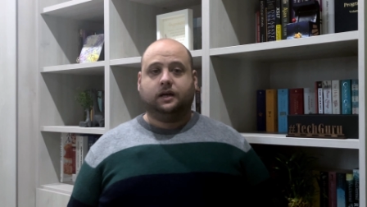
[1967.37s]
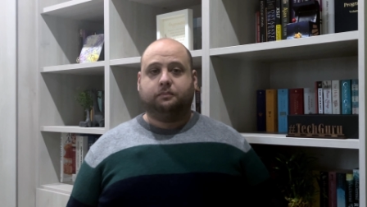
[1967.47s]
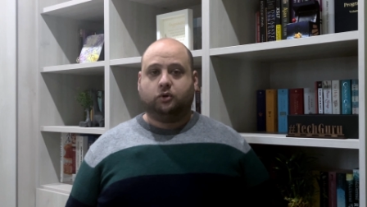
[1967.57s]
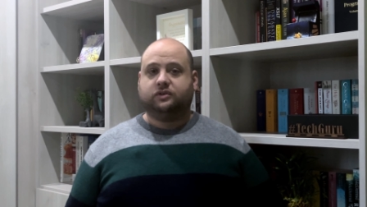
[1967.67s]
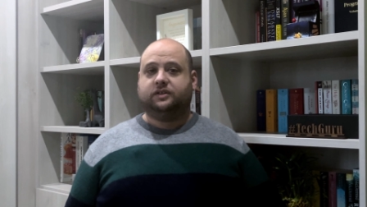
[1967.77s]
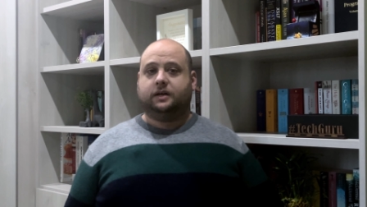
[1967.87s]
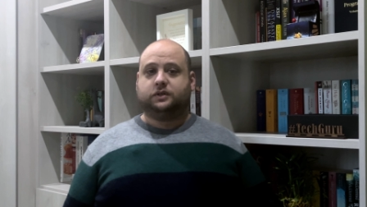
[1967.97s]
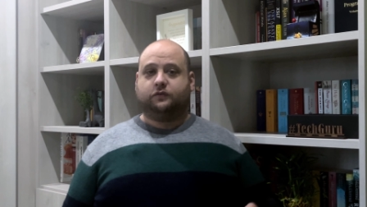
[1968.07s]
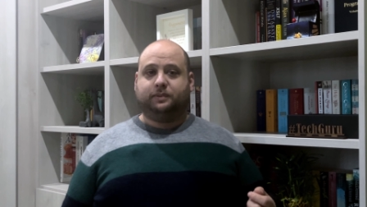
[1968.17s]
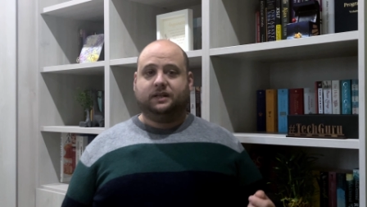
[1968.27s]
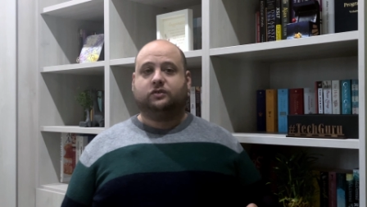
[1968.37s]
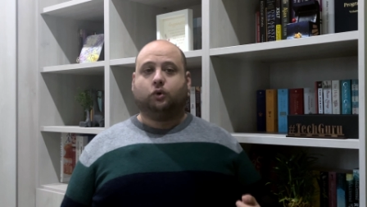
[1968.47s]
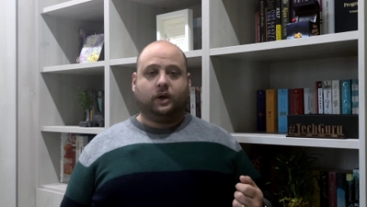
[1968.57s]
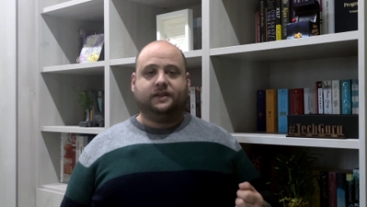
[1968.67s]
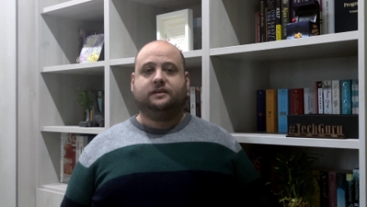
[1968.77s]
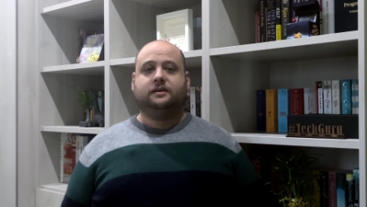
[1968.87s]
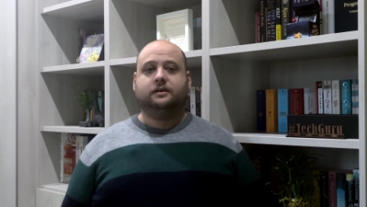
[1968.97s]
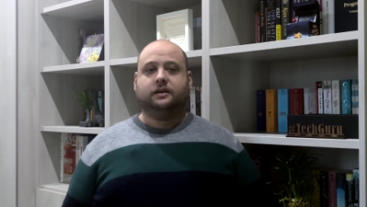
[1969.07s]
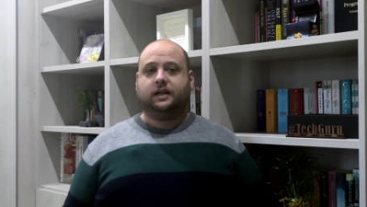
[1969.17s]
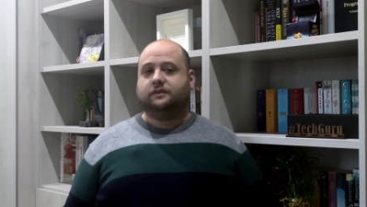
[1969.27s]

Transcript: both in terms of build quality and